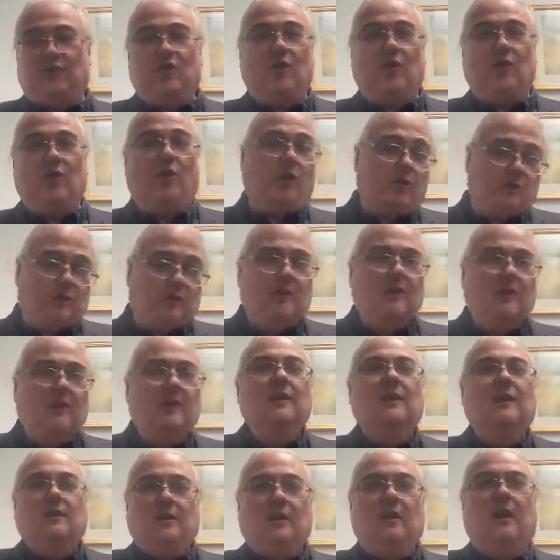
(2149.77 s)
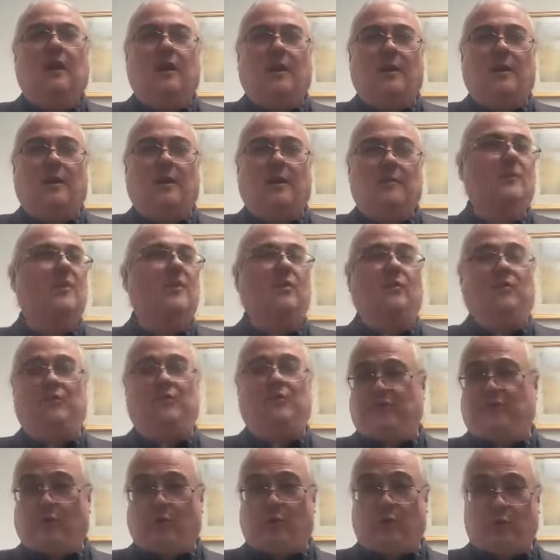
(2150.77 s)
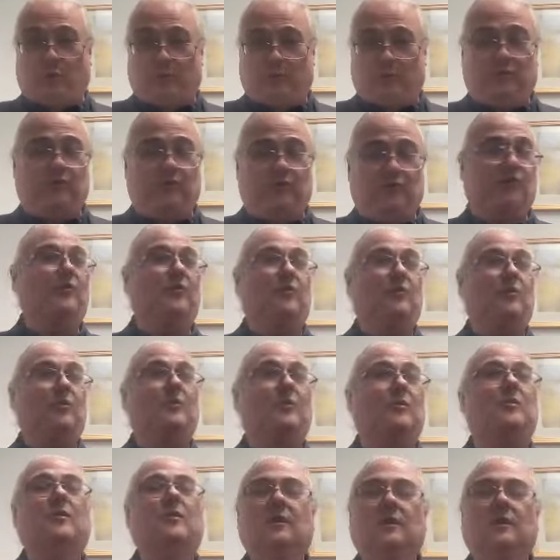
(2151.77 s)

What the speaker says: not conform to